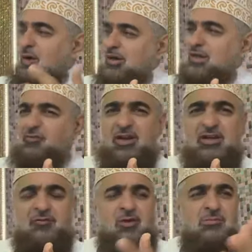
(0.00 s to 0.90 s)
he got
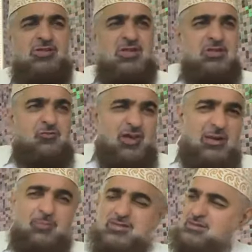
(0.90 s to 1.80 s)
defeated from such a
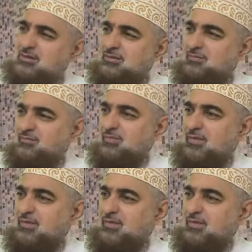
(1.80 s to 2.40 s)
weak person.